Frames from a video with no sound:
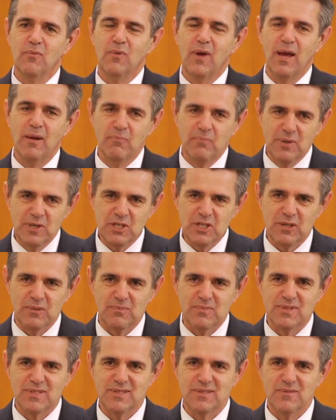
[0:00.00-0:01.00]
and
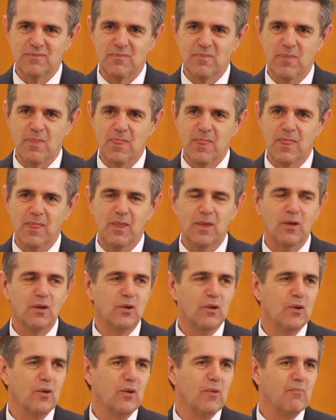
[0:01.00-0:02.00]
bishops
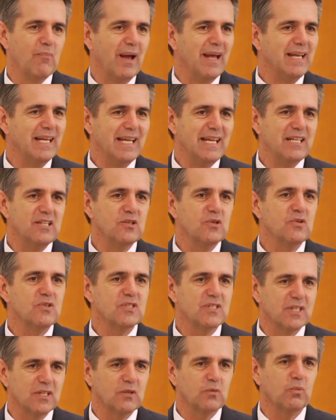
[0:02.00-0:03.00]
may need to
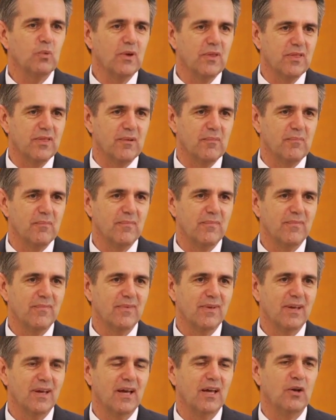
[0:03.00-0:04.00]
sit with them
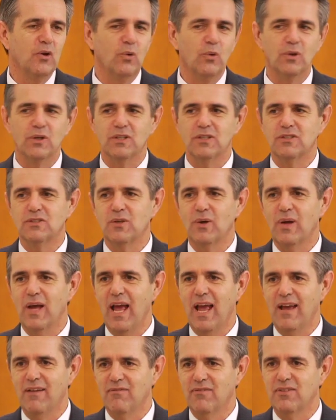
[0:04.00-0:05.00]
in order to
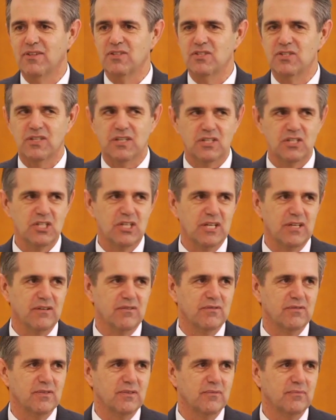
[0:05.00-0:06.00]
have this
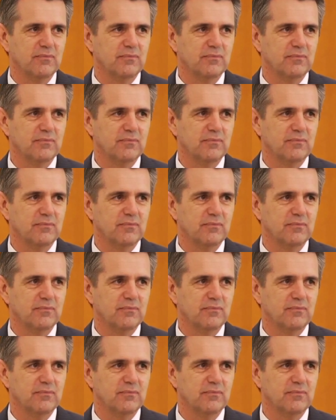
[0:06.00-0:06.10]
achieved.